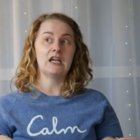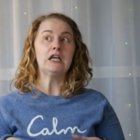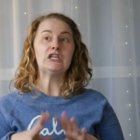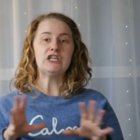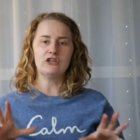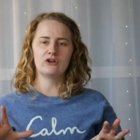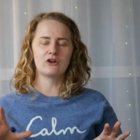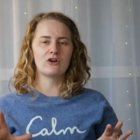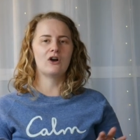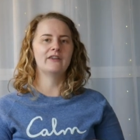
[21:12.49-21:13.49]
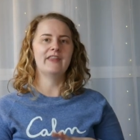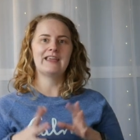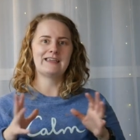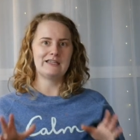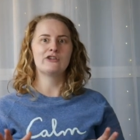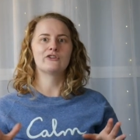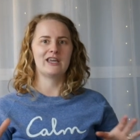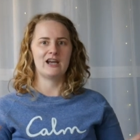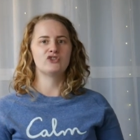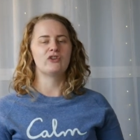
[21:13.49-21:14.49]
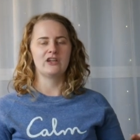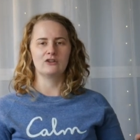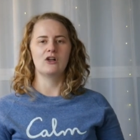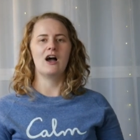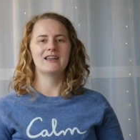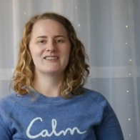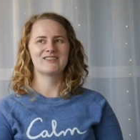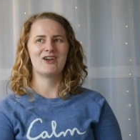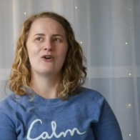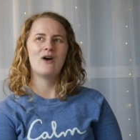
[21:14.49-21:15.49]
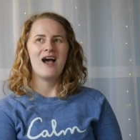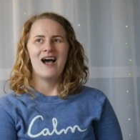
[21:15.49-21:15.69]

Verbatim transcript: a year on like a year that I drink a lot. So